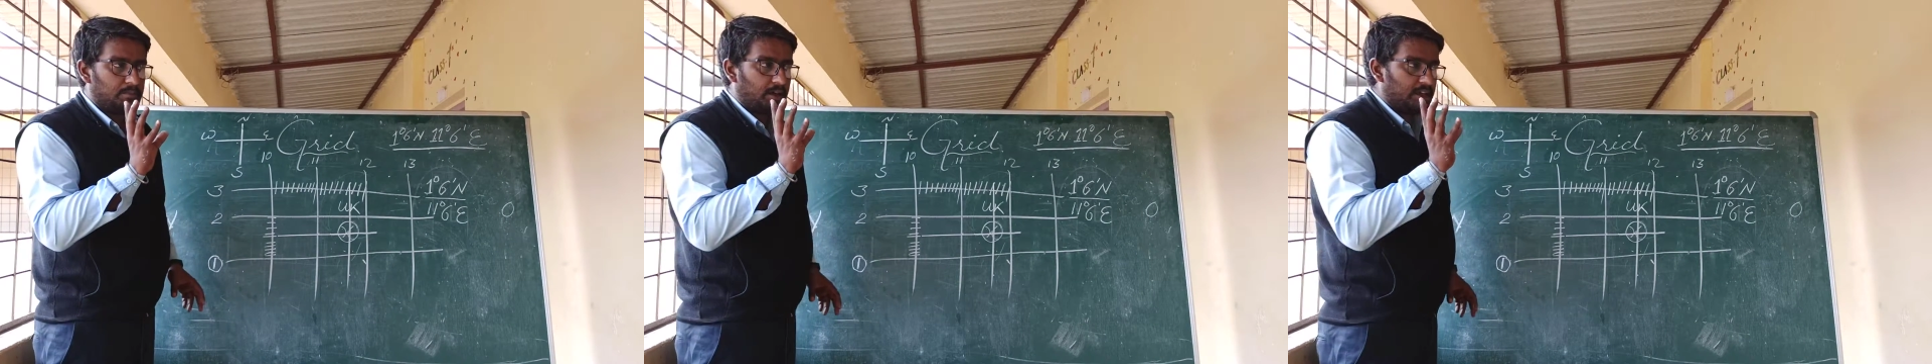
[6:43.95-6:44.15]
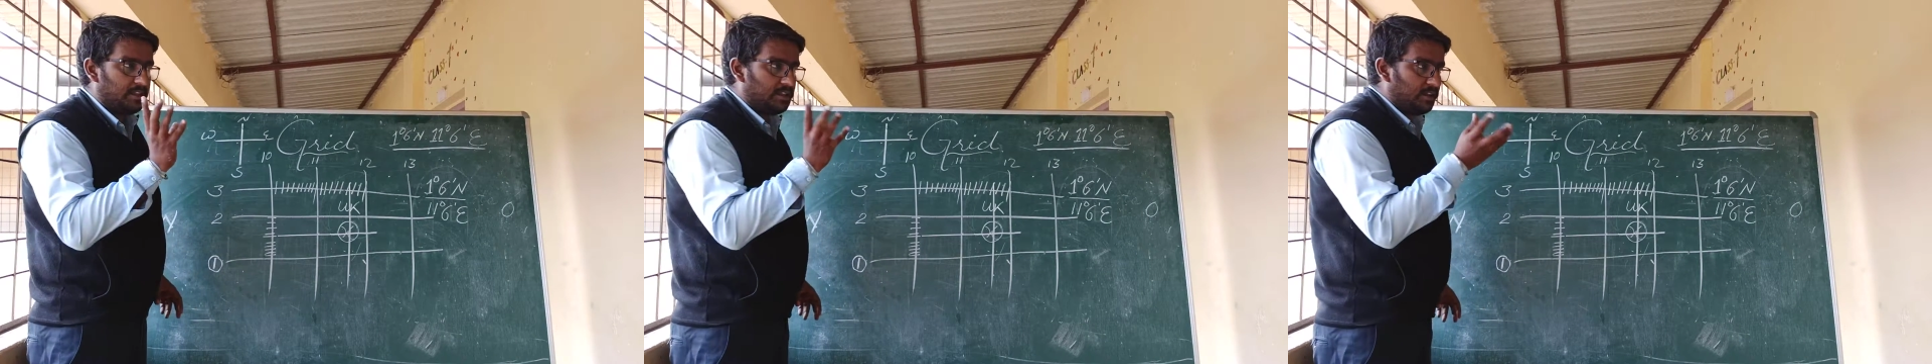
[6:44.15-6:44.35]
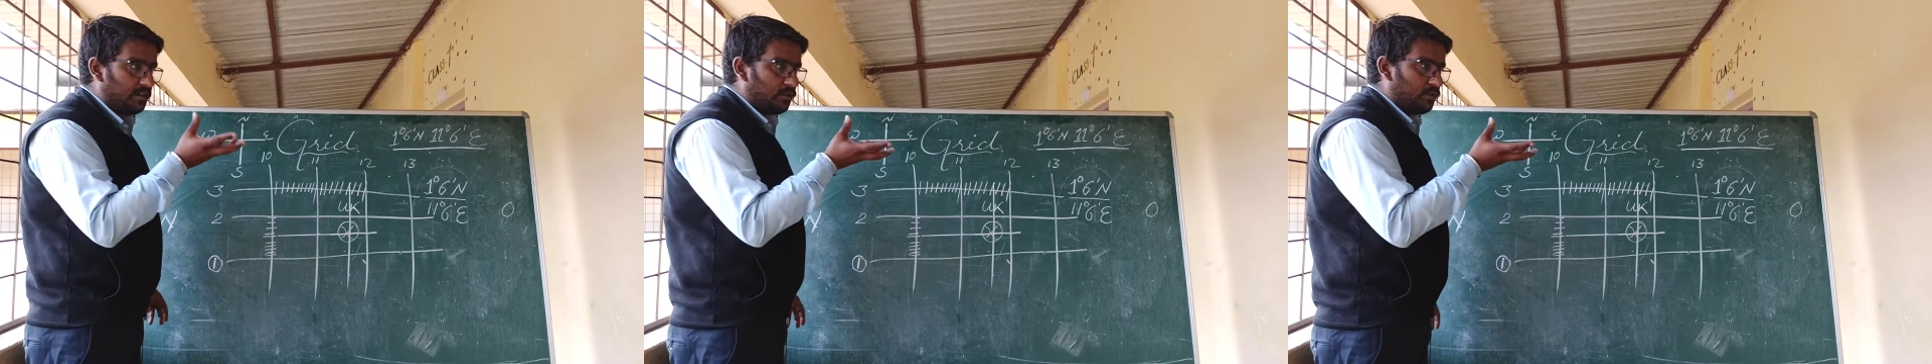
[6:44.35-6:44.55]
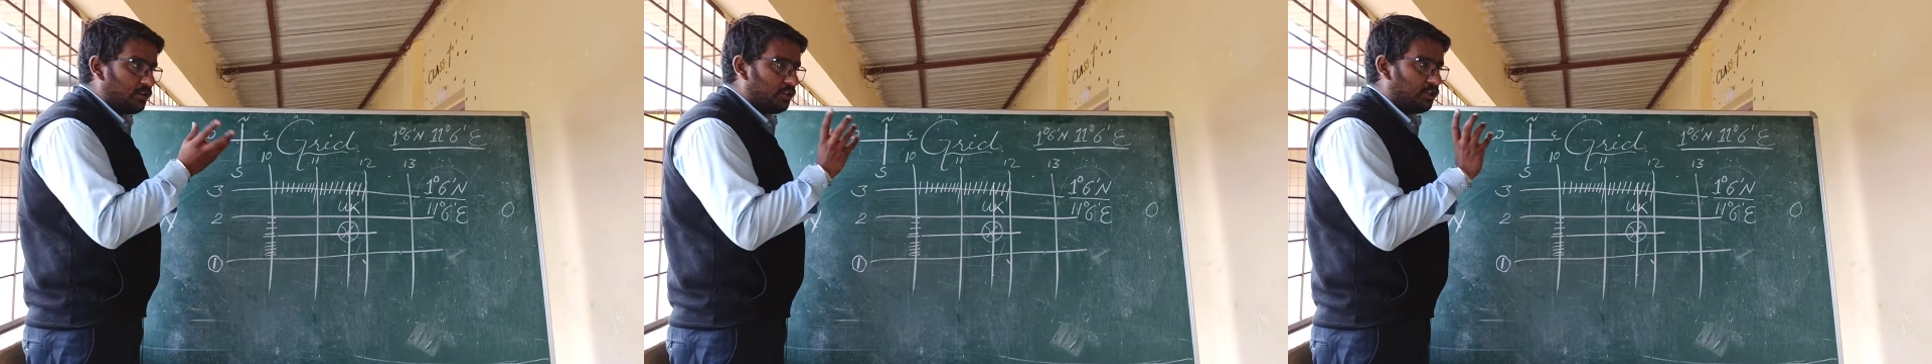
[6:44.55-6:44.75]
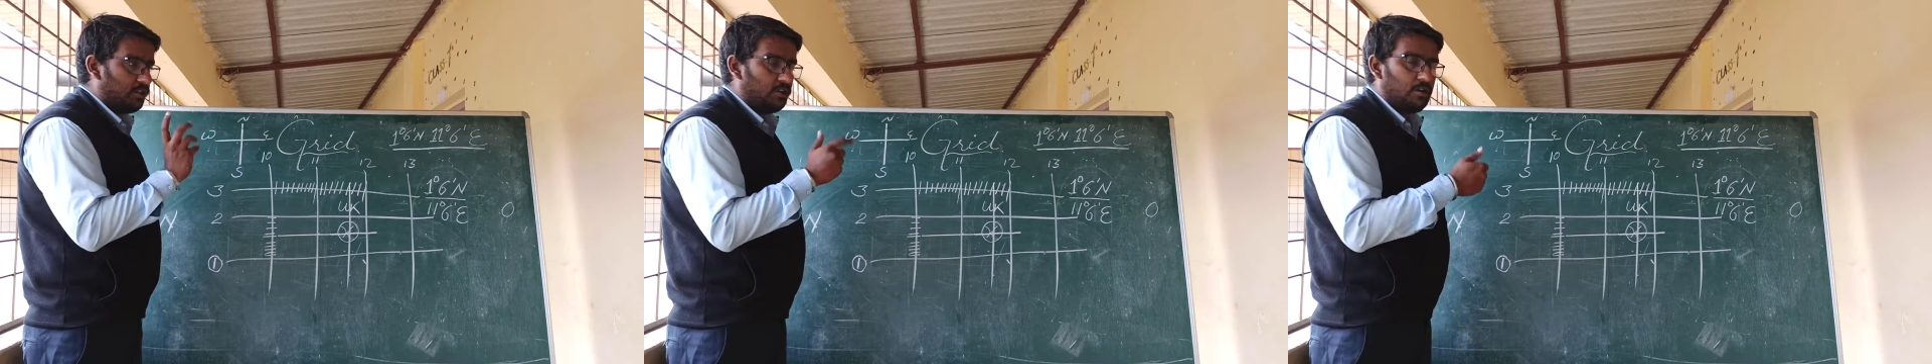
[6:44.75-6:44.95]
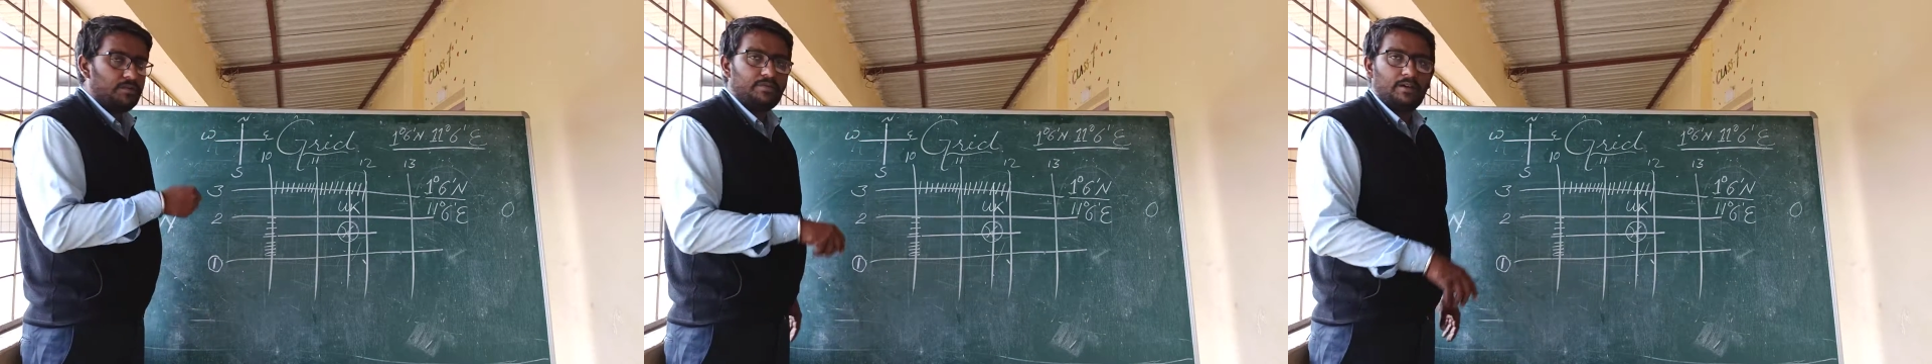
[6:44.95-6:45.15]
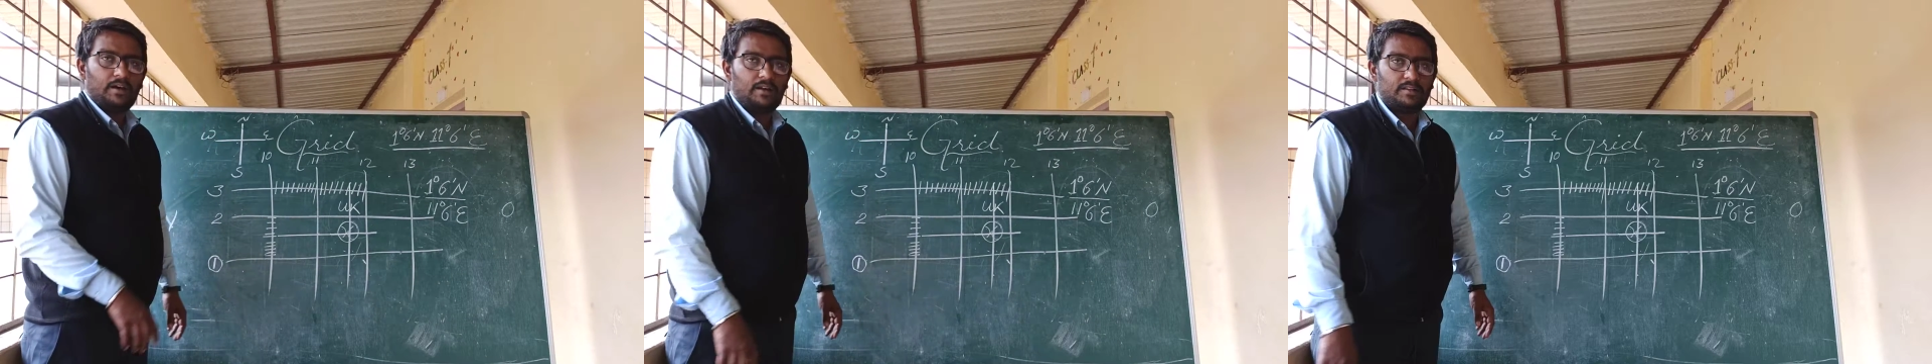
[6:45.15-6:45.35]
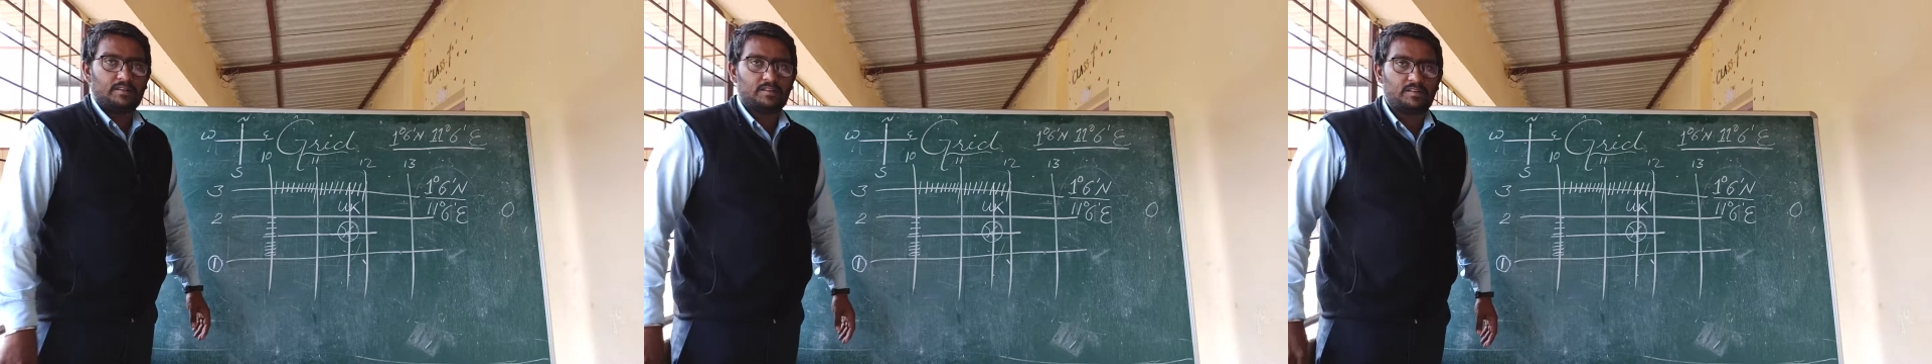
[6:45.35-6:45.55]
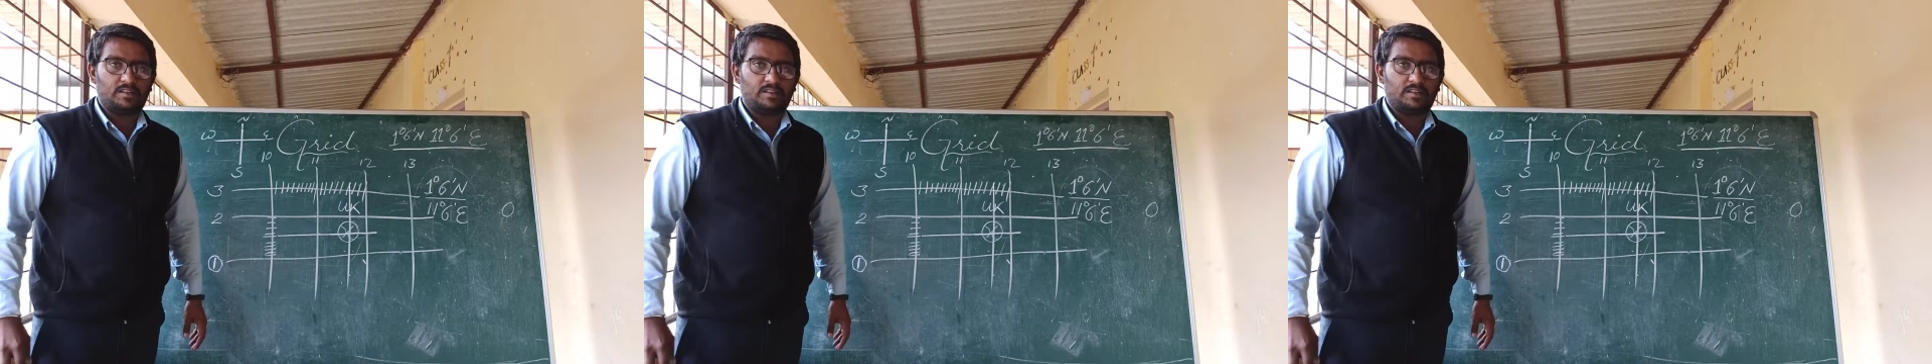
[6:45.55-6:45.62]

by the rotation of earth.